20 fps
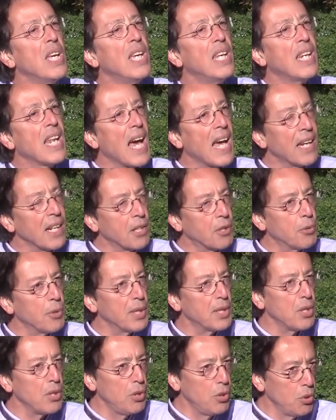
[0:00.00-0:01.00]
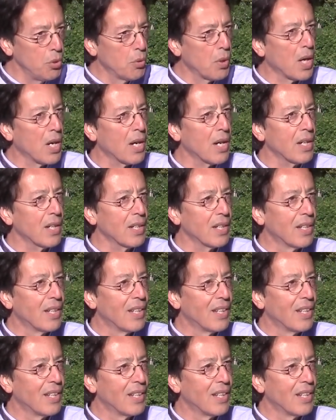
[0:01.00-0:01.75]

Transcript: inadequate you are